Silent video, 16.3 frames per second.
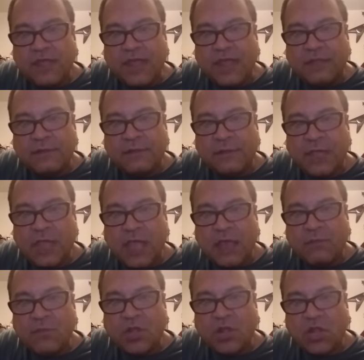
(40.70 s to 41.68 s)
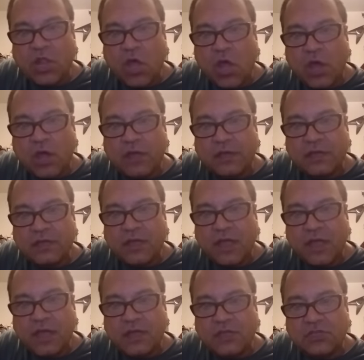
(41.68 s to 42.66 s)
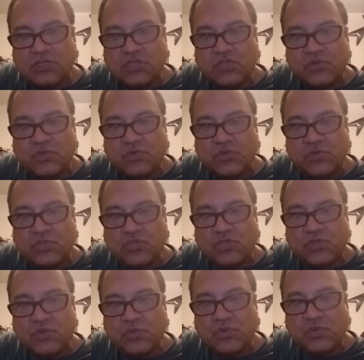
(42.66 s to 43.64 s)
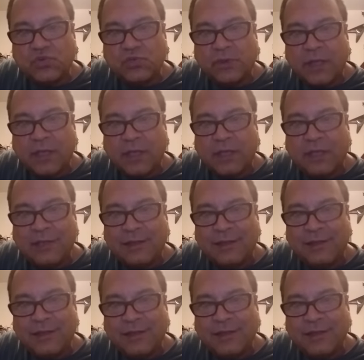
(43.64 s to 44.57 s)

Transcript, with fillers: Then came along a choo choo train.